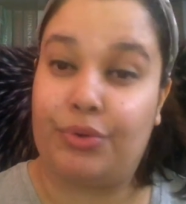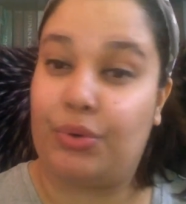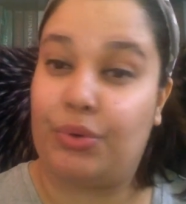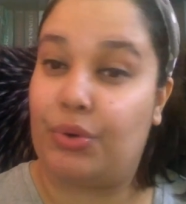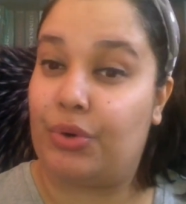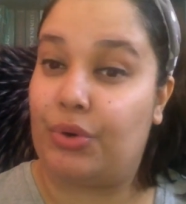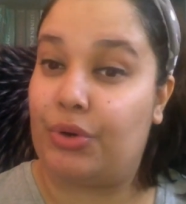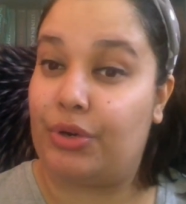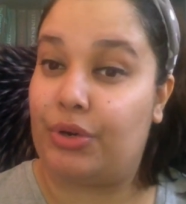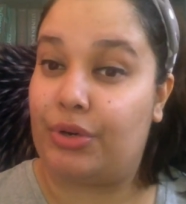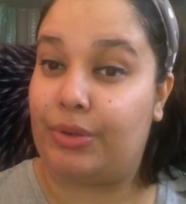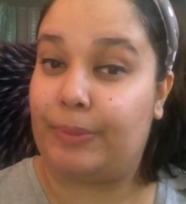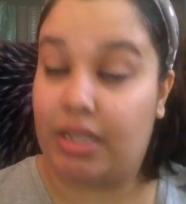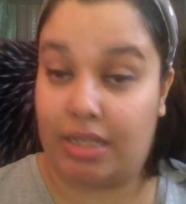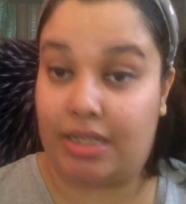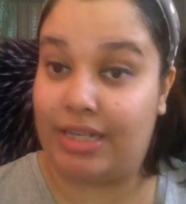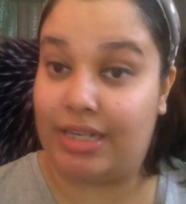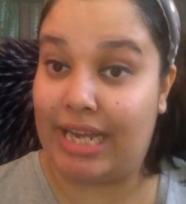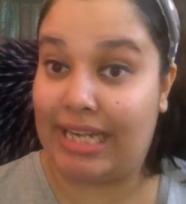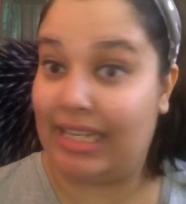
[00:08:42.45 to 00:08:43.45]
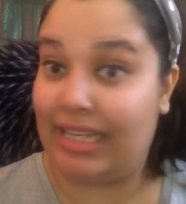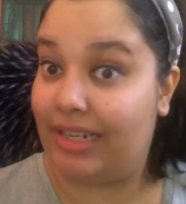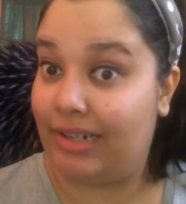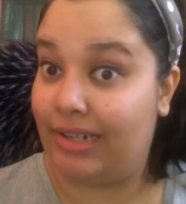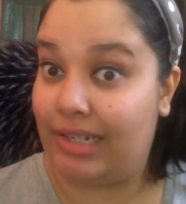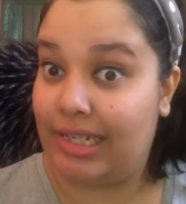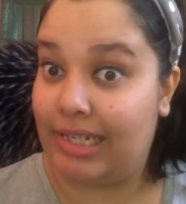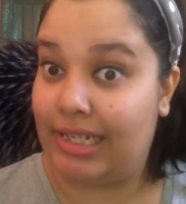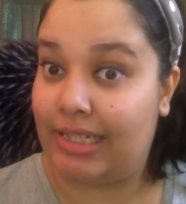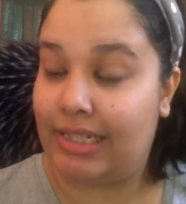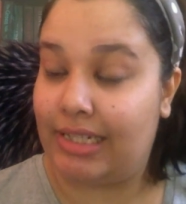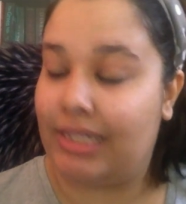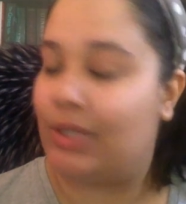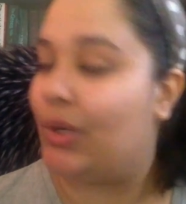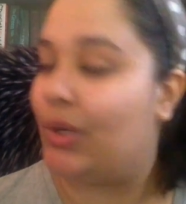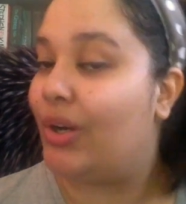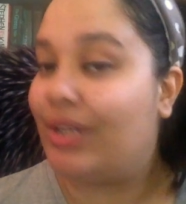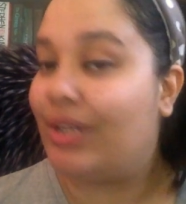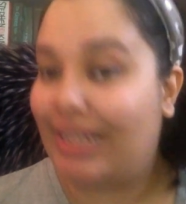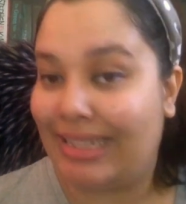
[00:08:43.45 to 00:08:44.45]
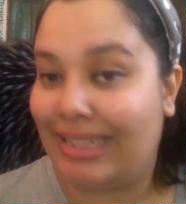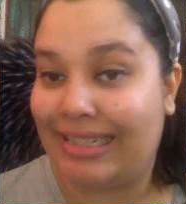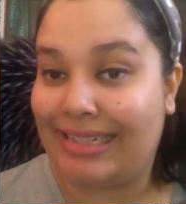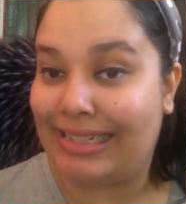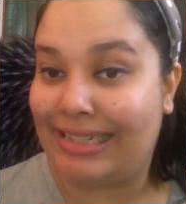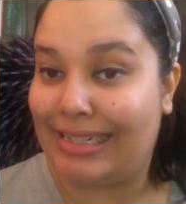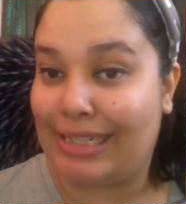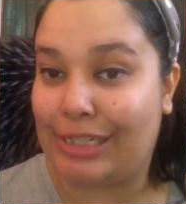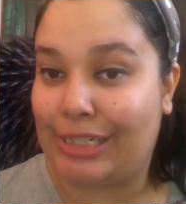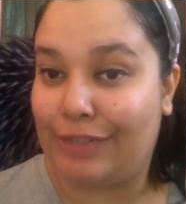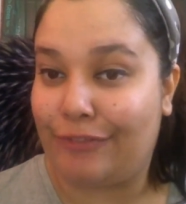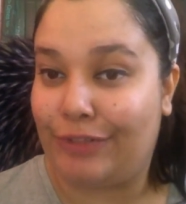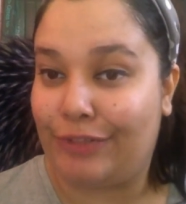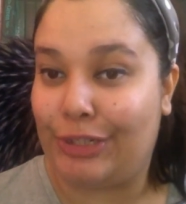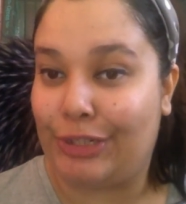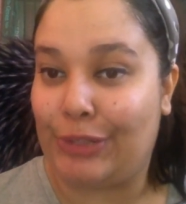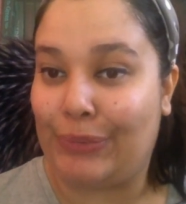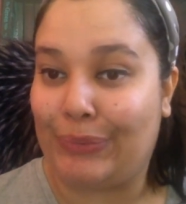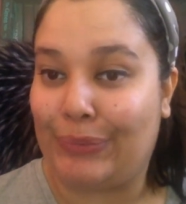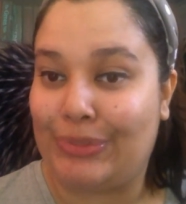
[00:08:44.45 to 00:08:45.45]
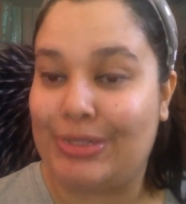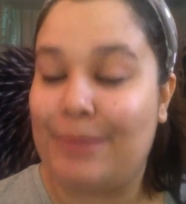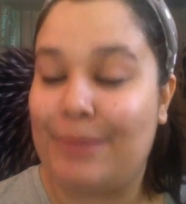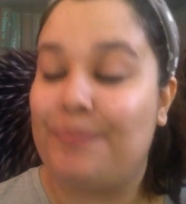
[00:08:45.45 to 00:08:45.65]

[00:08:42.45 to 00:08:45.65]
or writing related or reading related videos.